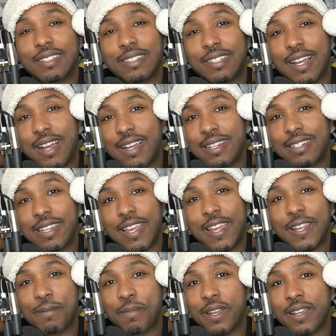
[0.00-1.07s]
God
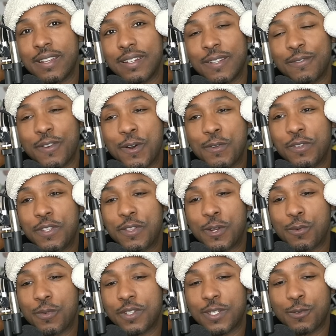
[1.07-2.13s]
dang, man. If only
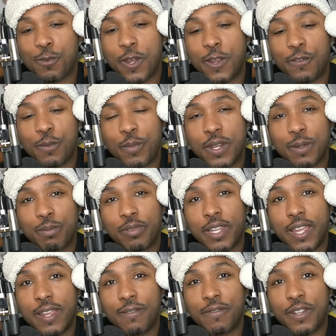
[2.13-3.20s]
there was a way for me to
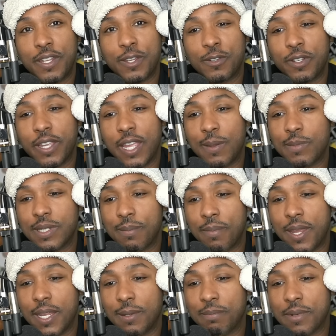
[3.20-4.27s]
play video games and
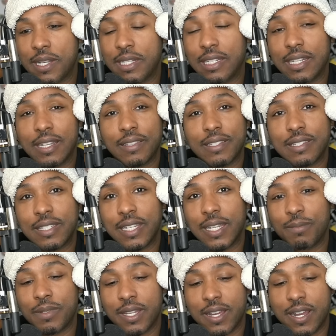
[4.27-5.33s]
make money at the
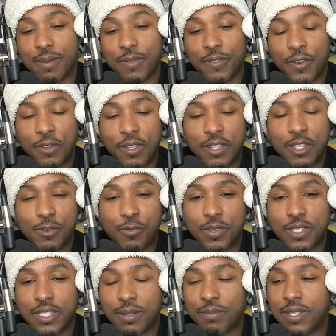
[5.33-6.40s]
same time. If only there
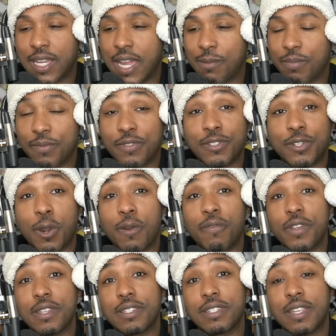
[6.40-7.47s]
was some type of
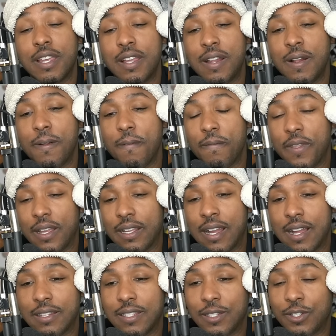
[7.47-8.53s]
service that
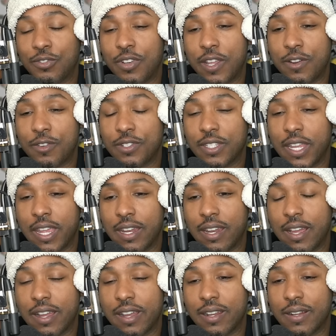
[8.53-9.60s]
content creators can
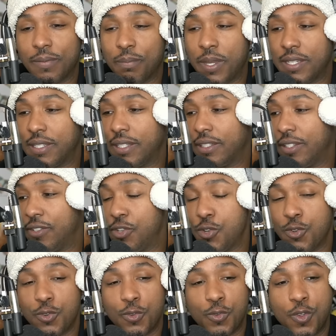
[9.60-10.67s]
basically
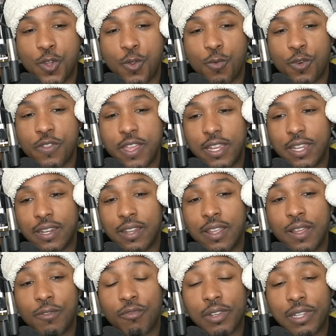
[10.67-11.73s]
do where they can
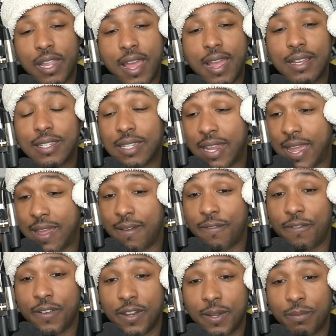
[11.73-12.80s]
relax and have
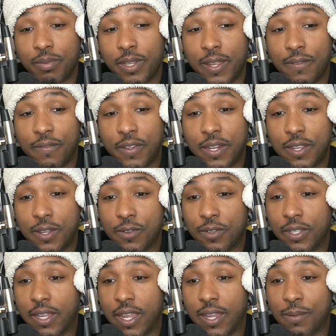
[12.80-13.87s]
fun and play video
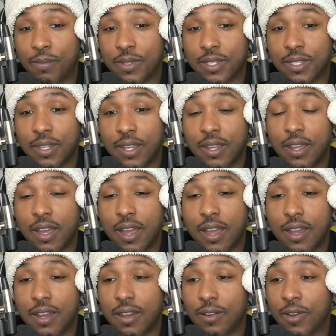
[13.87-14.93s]
games
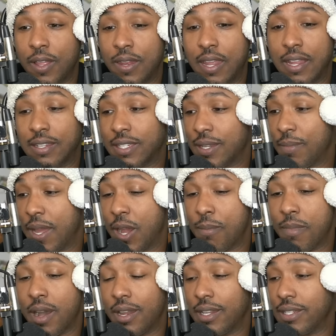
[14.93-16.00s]
and somehow
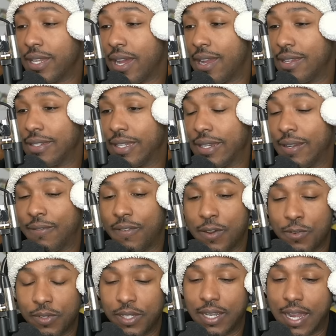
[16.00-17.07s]
monetize it. If
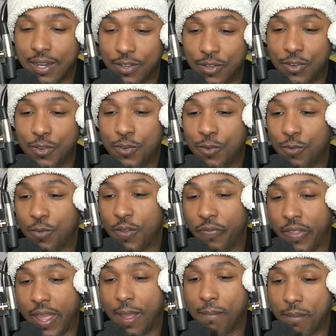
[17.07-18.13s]
only I knew
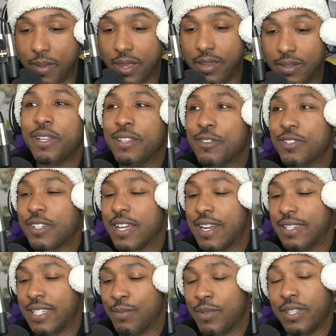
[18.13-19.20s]
what that meant. Yeah, those are
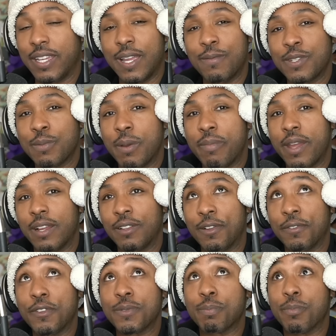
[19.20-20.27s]
kind of some of the games in my
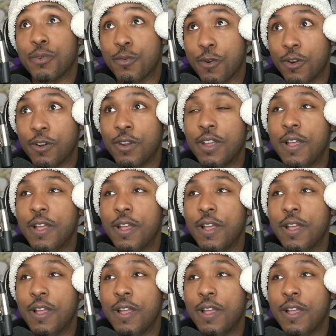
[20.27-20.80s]
backlog. There's more